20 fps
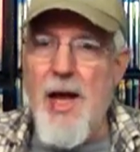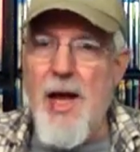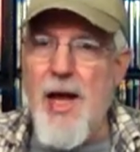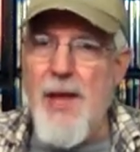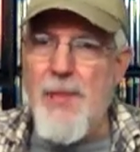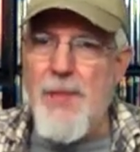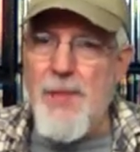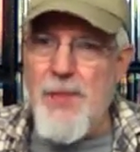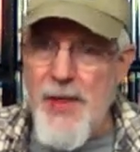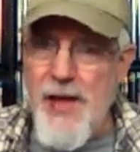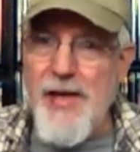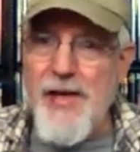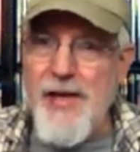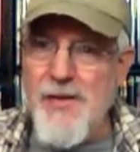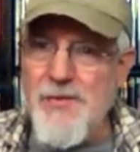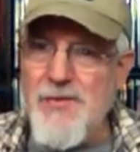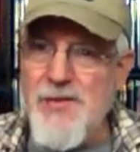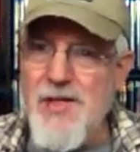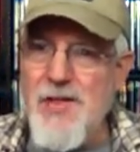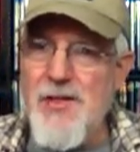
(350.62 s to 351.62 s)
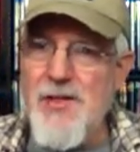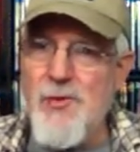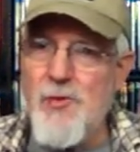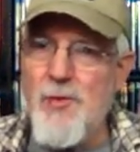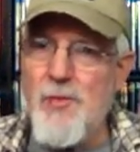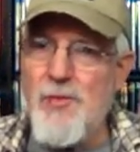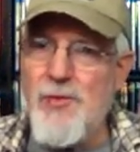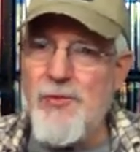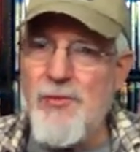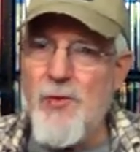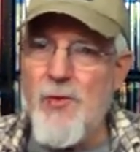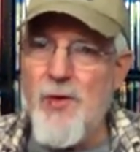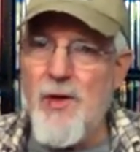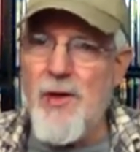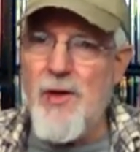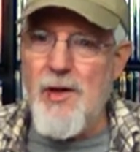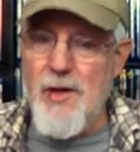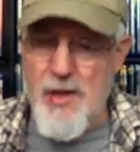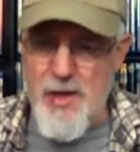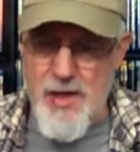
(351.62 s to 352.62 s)
I think I've seen this one
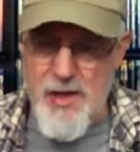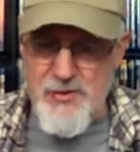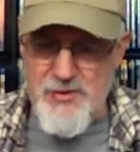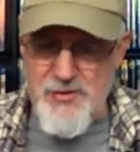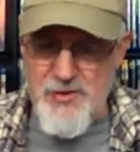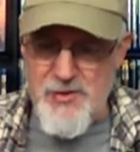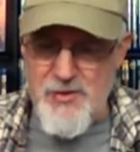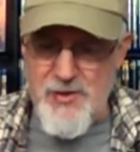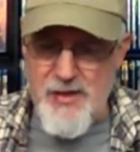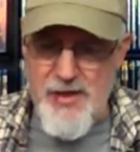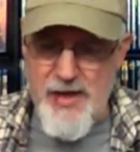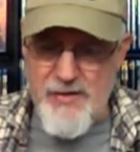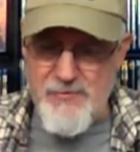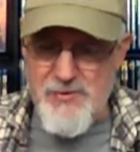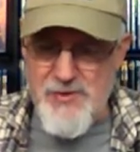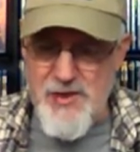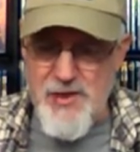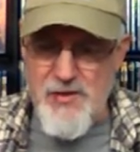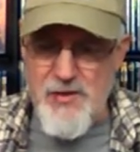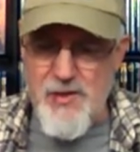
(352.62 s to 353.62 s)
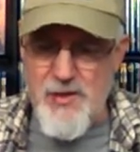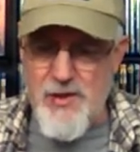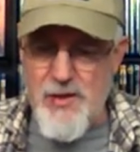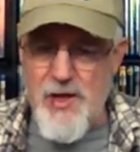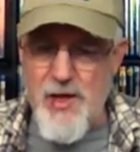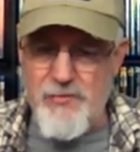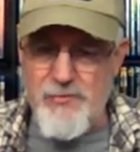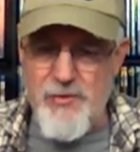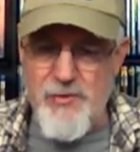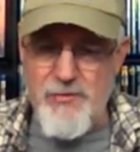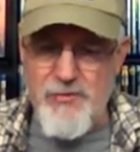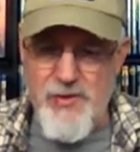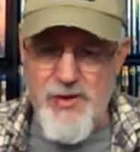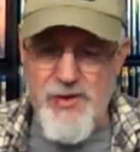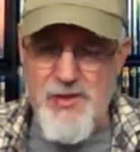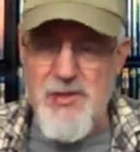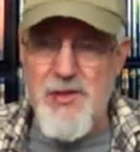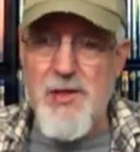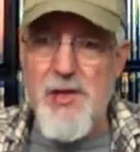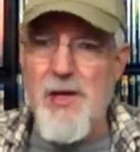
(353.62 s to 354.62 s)
before. I certainly have seen the cover of
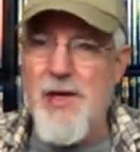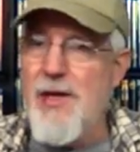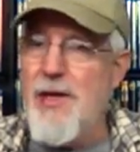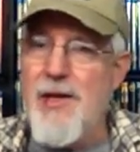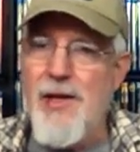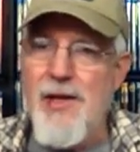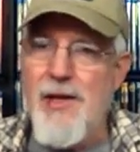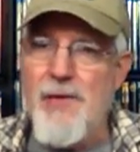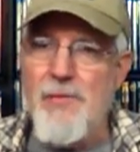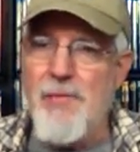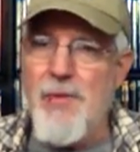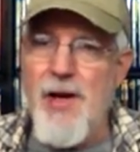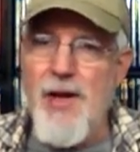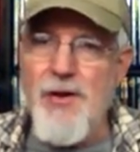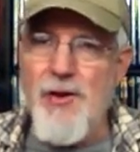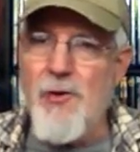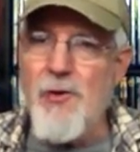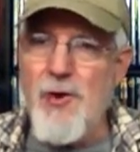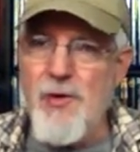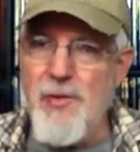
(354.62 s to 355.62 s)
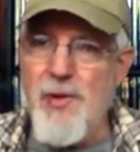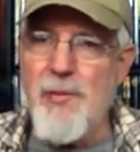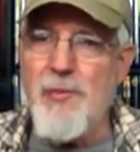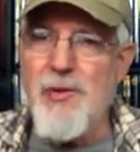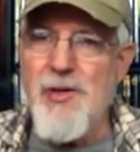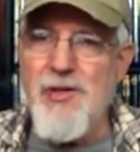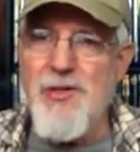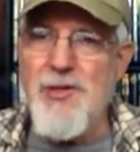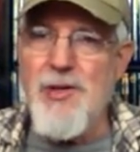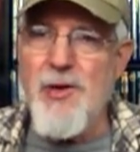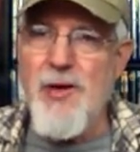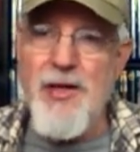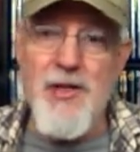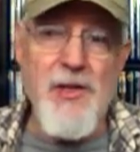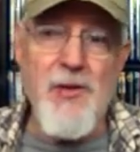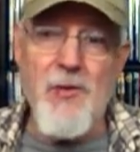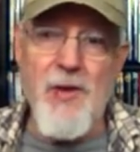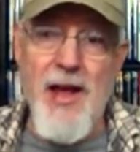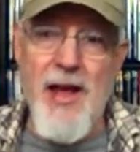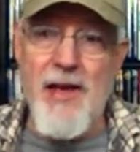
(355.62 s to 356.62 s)
this, but I don't remember it, so I
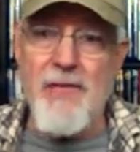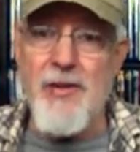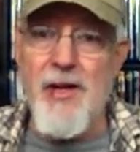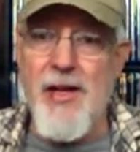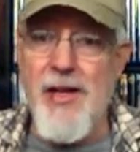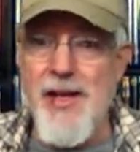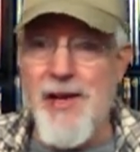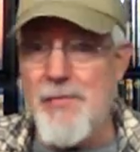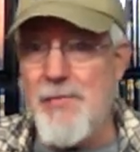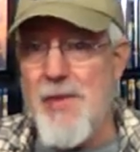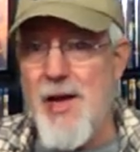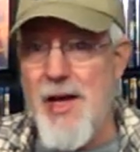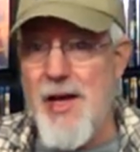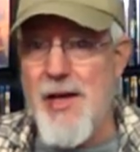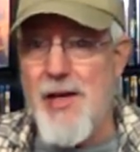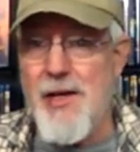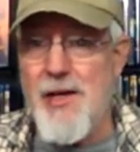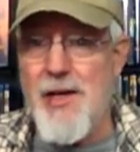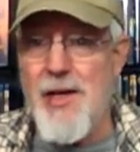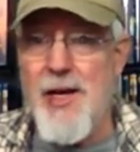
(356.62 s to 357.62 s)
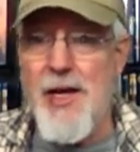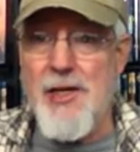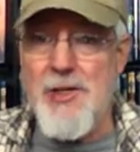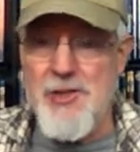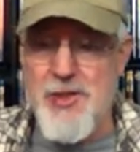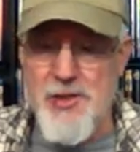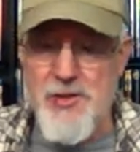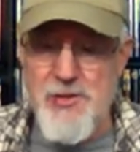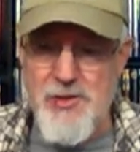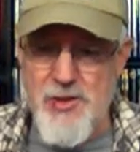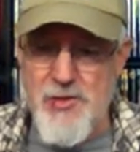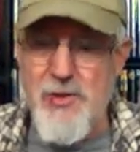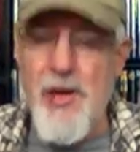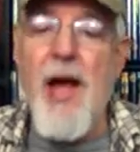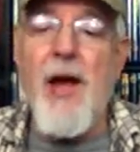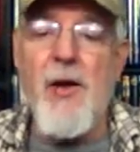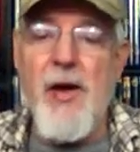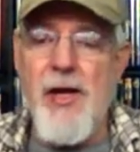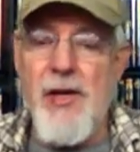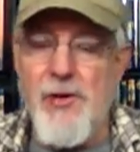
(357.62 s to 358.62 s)
don't have it in my collection, so
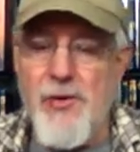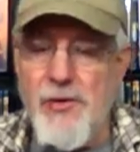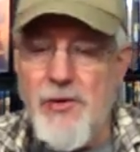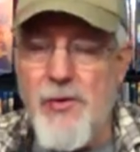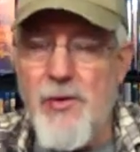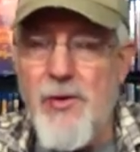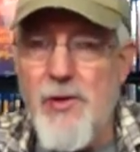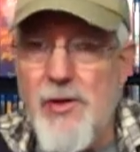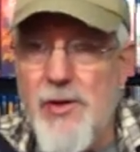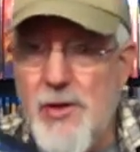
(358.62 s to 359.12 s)
now I do.